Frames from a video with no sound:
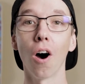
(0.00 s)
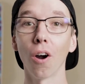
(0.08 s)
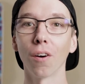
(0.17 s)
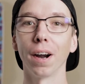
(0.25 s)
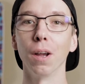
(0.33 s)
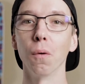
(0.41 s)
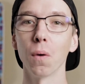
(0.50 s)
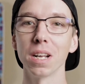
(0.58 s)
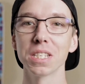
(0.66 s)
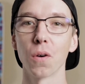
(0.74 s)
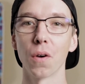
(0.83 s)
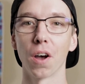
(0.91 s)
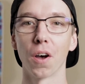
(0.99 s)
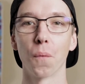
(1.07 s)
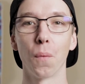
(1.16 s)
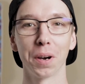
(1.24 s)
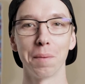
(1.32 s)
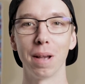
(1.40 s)
Alright, what is going on?
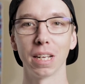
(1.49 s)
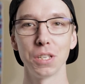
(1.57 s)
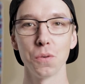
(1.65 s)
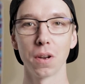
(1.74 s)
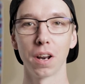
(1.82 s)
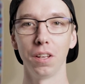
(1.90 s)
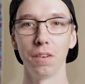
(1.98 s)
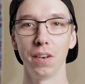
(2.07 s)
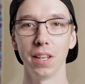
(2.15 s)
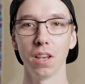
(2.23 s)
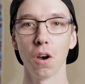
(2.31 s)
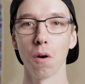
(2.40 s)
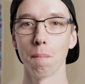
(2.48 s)
Welcome back to another video.